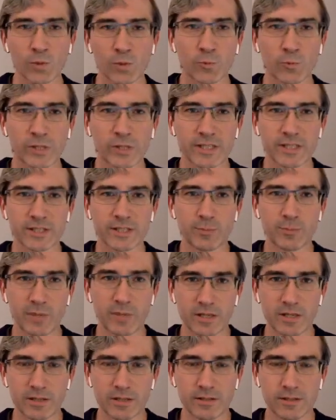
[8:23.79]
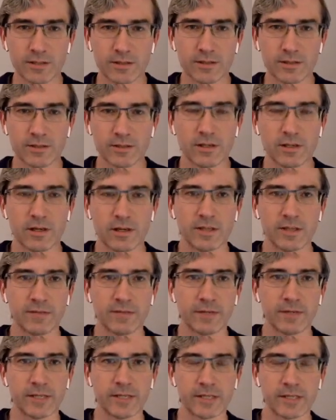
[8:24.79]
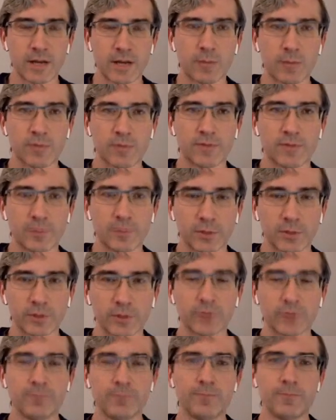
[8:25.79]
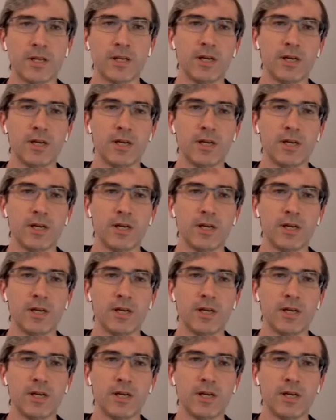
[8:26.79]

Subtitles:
release pins on the very top of the balloon.